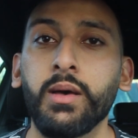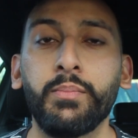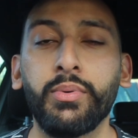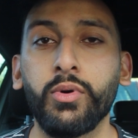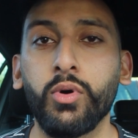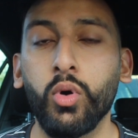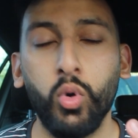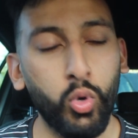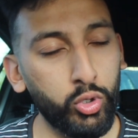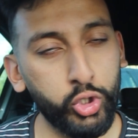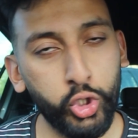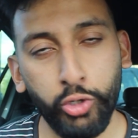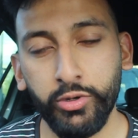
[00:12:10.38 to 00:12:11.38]
But
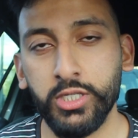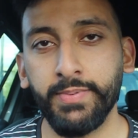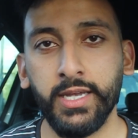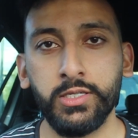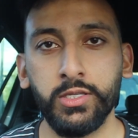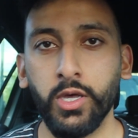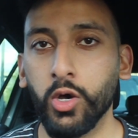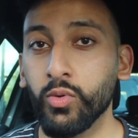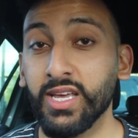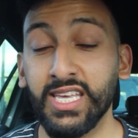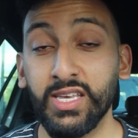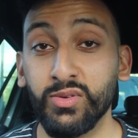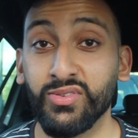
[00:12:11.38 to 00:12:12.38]
all due respect to the
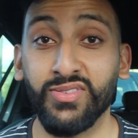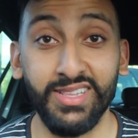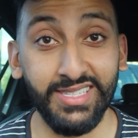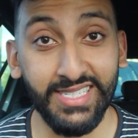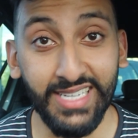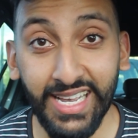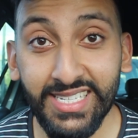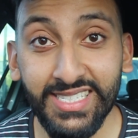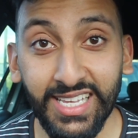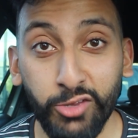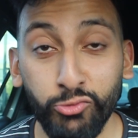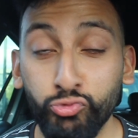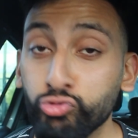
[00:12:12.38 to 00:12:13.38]
owner, he was
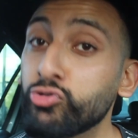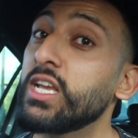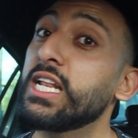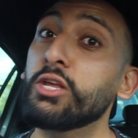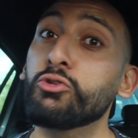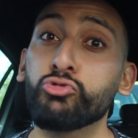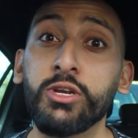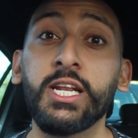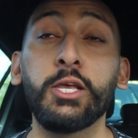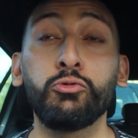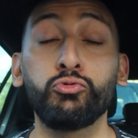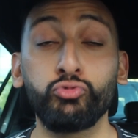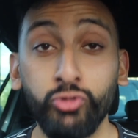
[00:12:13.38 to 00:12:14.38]
fantastic. Really,
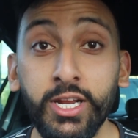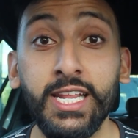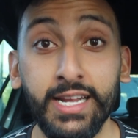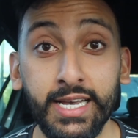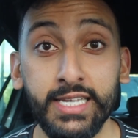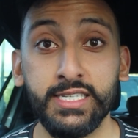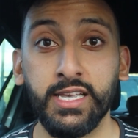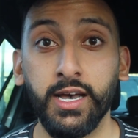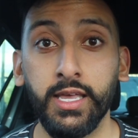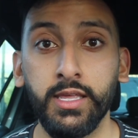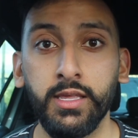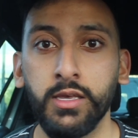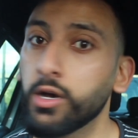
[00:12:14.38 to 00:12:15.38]
really, really nice
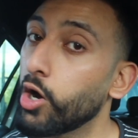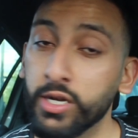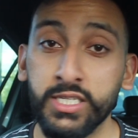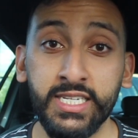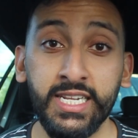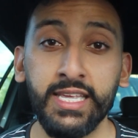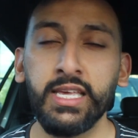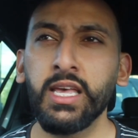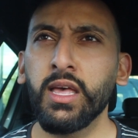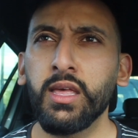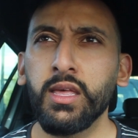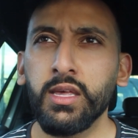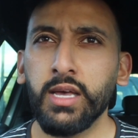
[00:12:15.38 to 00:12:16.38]
guy. Honestly,
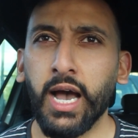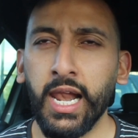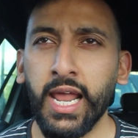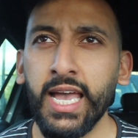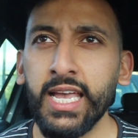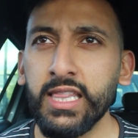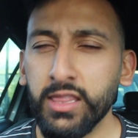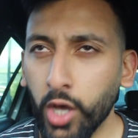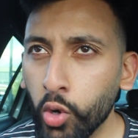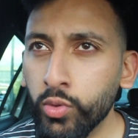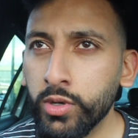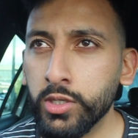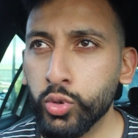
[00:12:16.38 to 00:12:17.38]
I like
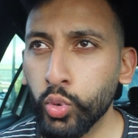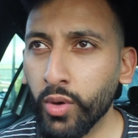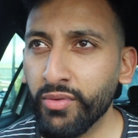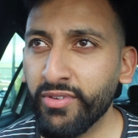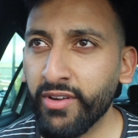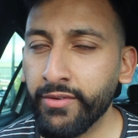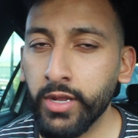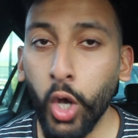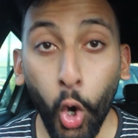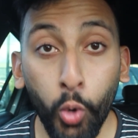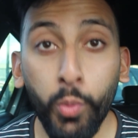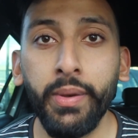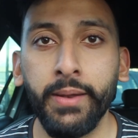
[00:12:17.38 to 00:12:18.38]
owners who are very
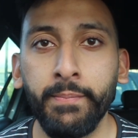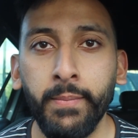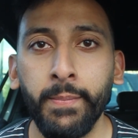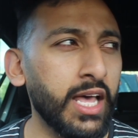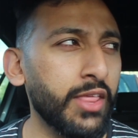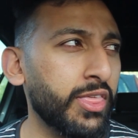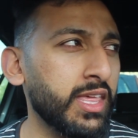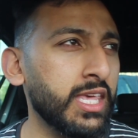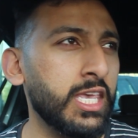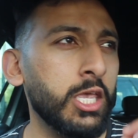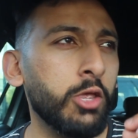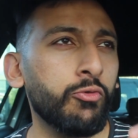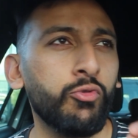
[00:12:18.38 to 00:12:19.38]
open. I think
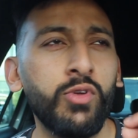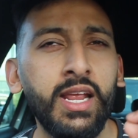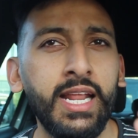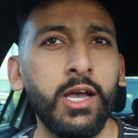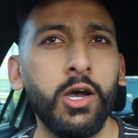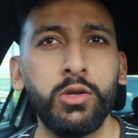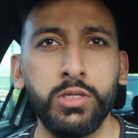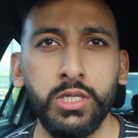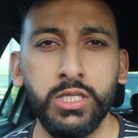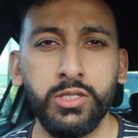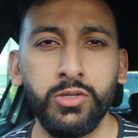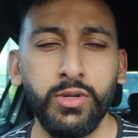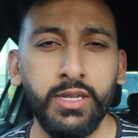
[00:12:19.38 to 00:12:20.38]
he really
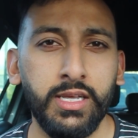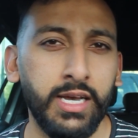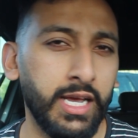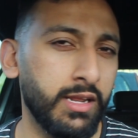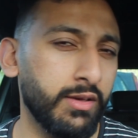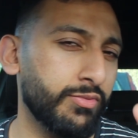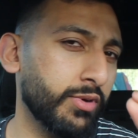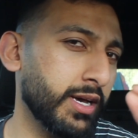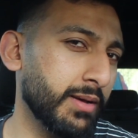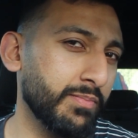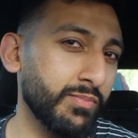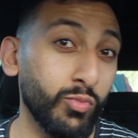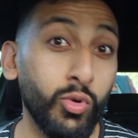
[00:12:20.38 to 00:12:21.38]
understood kind of
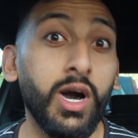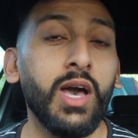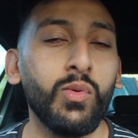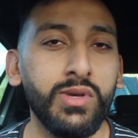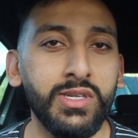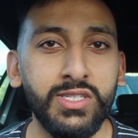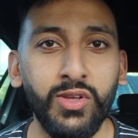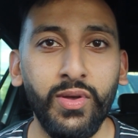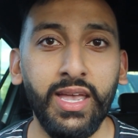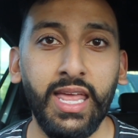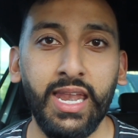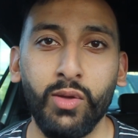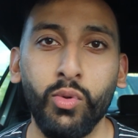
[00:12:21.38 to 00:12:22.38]
what I was
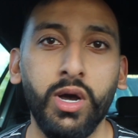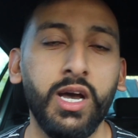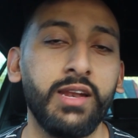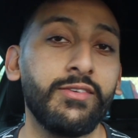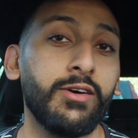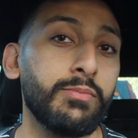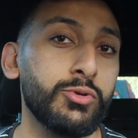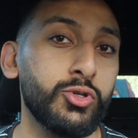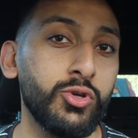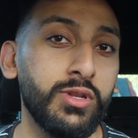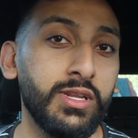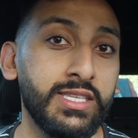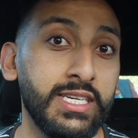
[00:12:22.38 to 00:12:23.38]
doing and what kind of
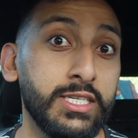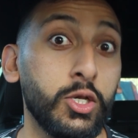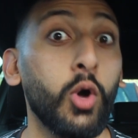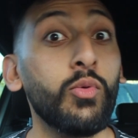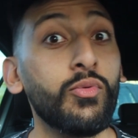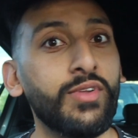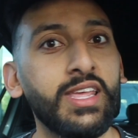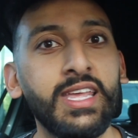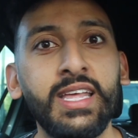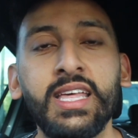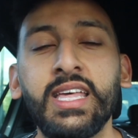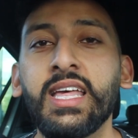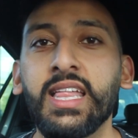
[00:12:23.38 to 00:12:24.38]
opportunities, hopefully,
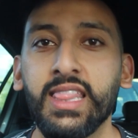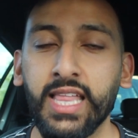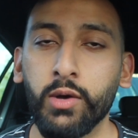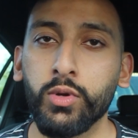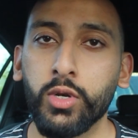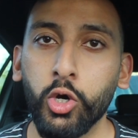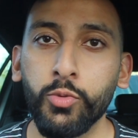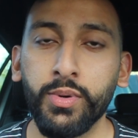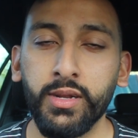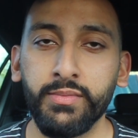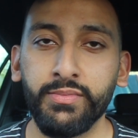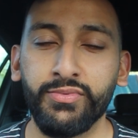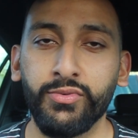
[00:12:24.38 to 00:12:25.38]
that would open
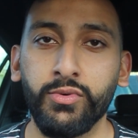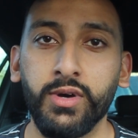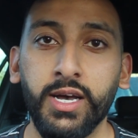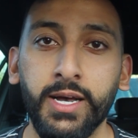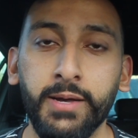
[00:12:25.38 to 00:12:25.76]
up for